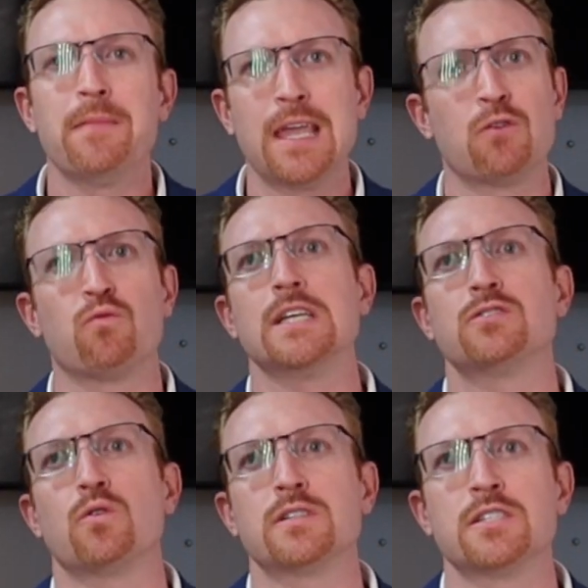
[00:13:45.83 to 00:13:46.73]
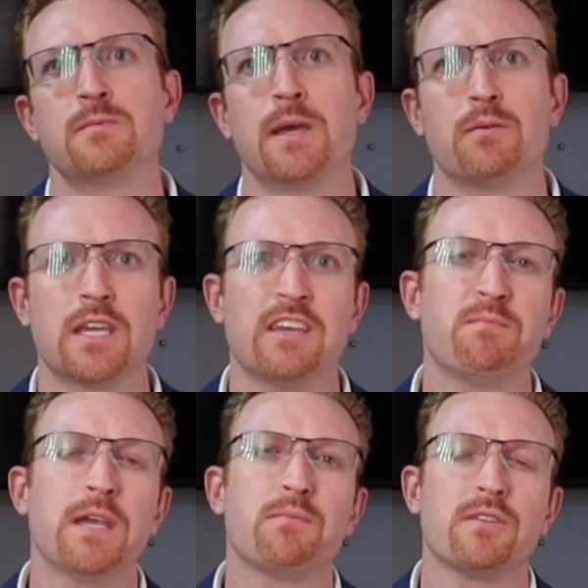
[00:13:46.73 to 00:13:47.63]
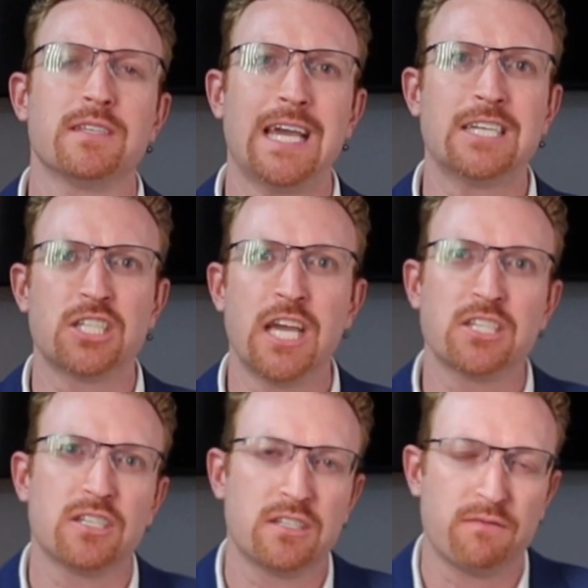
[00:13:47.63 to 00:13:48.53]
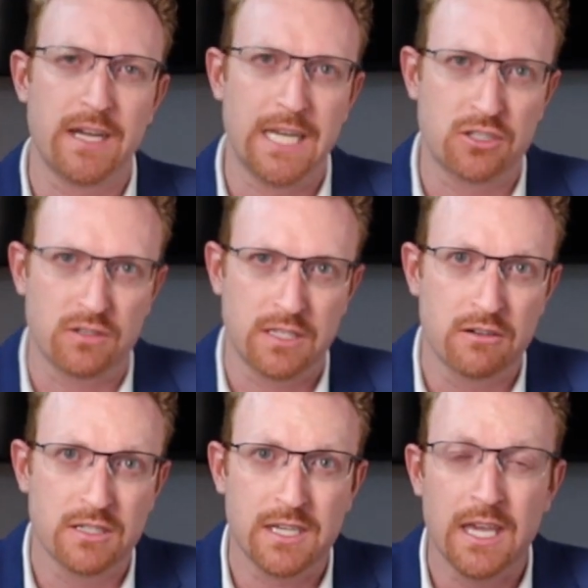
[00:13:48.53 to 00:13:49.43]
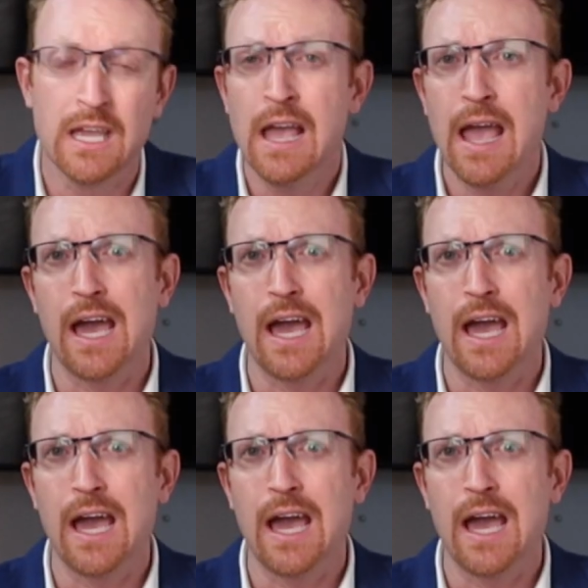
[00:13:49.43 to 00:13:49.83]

in resources to be able to give people this education into financial literacy